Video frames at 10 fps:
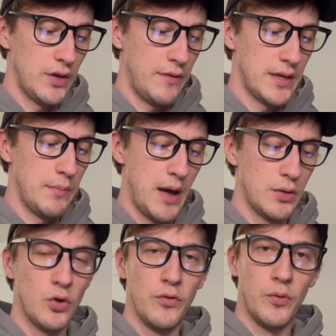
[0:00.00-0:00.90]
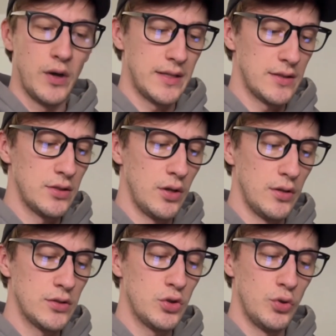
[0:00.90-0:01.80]
you have an amount over
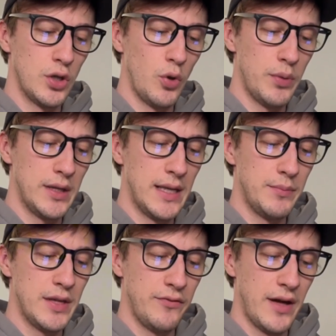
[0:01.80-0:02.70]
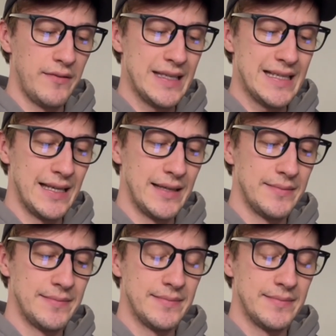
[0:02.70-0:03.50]
$1,000, you can open an MT5 ECN.